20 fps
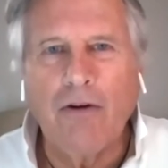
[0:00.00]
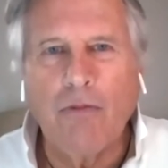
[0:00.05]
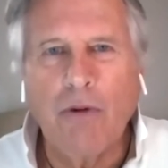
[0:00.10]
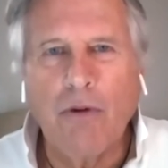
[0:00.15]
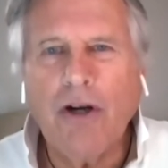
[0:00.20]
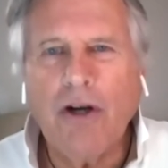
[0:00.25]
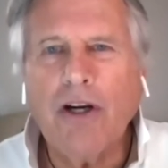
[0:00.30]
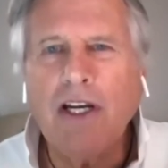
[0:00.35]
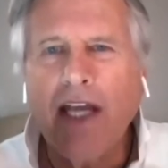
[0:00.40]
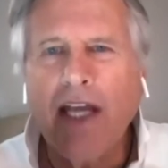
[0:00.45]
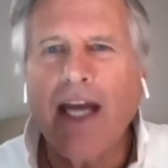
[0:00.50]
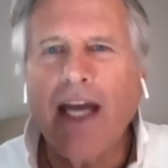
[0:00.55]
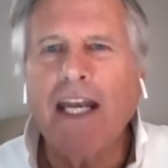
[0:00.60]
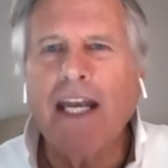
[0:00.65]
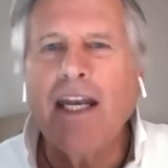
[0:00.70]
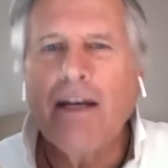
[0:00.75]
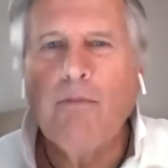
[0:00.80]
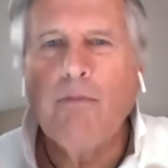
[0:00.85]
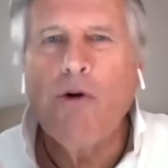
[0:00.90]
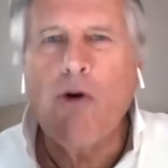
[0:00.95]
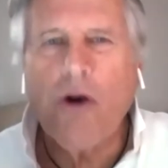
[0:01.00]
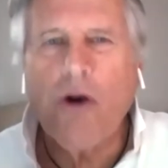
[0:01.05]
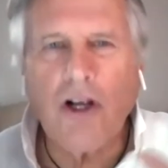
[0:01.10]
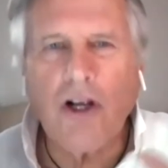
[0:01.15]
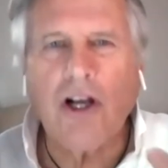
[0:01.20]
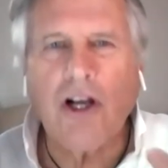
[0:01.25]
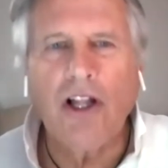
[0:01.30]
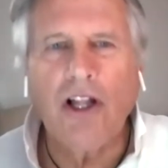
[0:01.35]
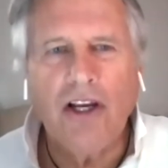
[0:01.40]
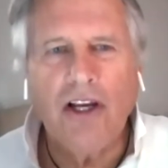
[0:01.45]
We're getting more
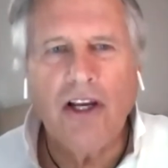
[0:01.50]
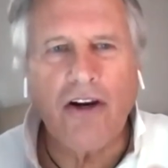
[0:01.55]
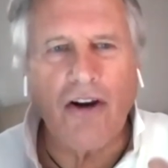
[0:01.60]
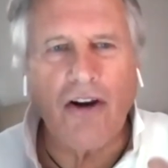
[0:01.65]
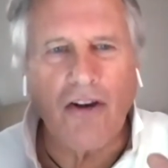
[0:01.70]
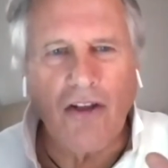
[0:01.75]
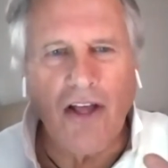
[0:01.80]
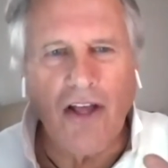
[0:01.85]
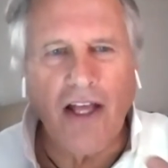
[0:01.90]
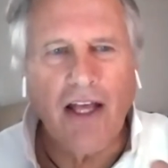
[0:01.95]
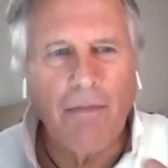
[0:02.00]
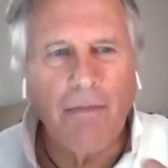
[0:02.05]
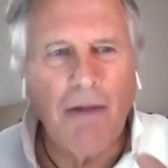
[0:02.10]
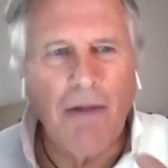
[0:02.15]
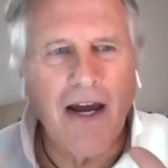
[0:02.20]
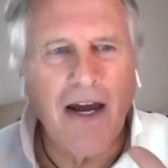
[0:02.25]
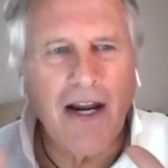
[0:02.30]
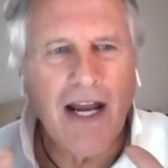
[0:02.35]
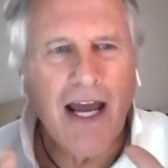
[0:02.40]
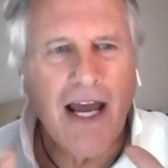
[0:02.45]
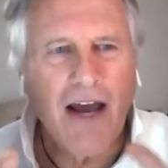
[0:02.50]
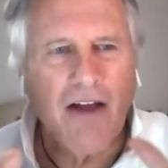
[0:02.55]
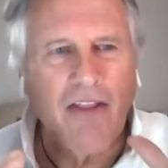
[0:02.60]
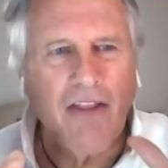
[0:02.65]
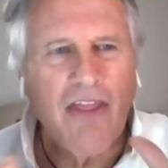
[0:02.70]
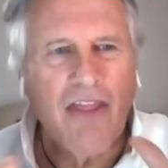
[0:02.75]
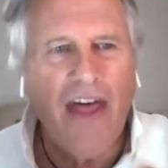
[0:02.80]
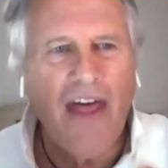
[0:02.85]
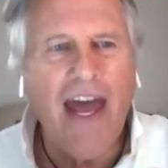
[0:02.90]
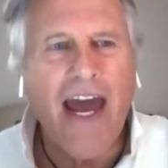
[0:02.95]
clear about
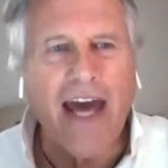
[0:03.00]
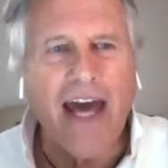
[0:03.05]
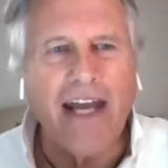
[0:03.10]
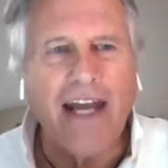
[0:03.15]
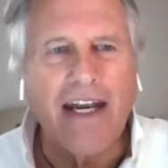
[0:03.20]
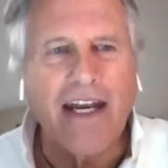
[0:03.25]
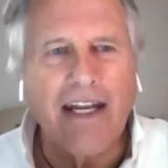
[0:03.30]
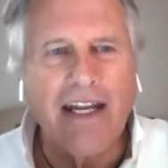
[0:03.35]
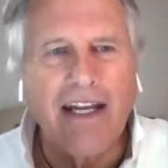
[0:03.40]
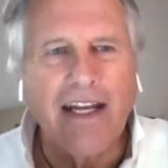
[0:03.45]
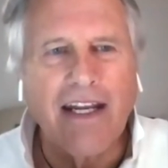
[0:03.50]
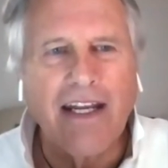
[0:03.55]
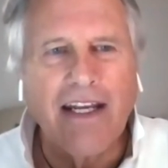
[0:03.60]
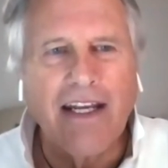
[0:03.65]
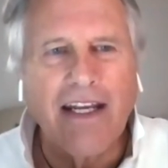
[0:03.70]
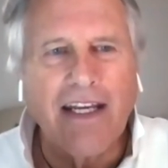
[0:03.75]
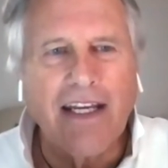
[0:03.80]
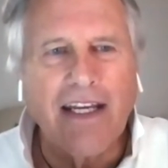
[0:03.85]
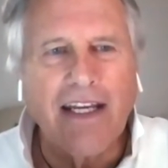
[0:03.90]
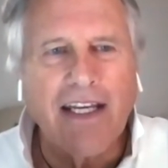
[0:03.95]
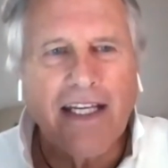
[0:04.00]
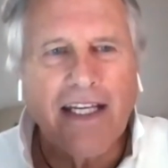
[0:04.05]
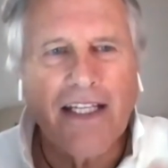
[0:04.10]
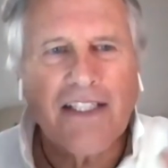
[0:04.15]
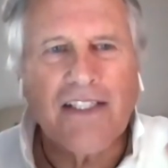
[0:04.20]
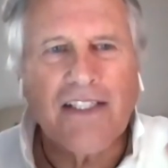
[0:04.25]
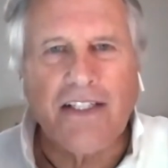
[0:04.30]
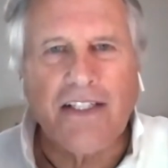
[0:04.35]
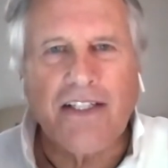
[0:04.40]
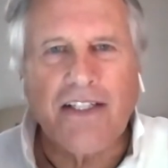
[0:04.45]
how that
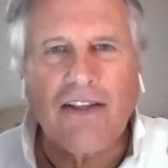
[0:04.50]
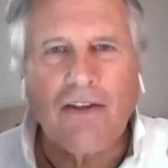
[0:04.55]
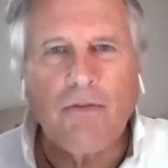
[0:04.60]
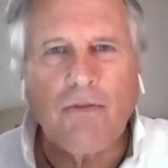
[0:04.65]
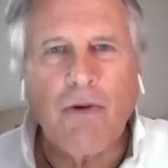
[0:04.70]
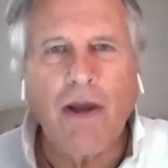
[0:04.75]
isn't the